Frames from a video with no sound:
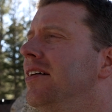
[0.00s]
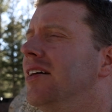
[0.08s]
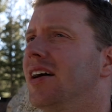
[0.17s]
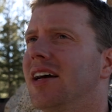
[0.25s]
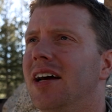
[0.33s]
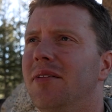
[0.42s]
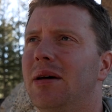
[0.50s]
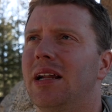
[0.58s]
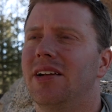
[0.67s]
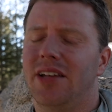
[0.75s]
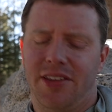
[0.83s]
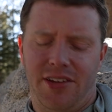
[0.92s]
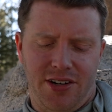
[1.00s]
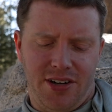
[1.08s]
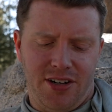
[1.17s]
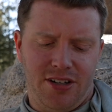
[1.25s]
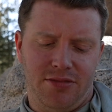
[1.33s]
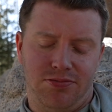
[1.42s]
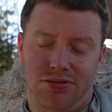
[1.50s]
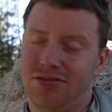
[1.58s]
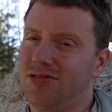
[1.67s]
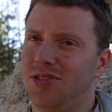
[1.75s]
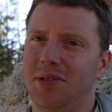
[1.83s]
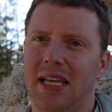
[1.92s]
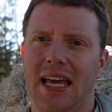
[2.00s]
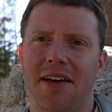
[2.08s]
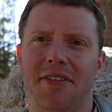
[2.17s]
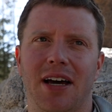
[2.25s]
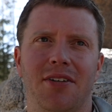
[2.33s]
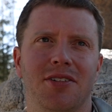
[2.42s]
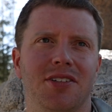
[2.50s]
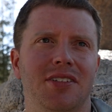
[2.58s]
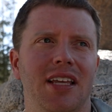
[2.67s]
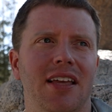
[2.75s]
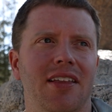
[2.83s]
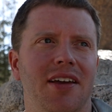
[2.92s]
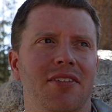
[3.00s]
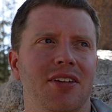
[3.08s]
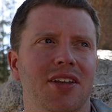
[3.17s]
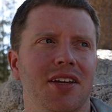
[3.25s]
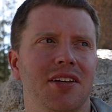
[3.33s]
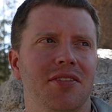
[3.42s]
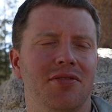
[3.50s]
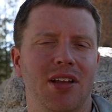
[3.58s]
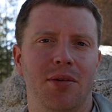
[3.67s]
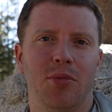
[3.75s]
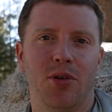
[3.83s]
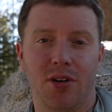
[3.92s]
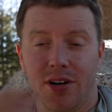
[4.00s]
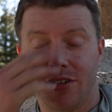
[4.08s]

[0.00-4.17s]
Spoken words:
I got about another 2.5 hours of daylight, really, if not more.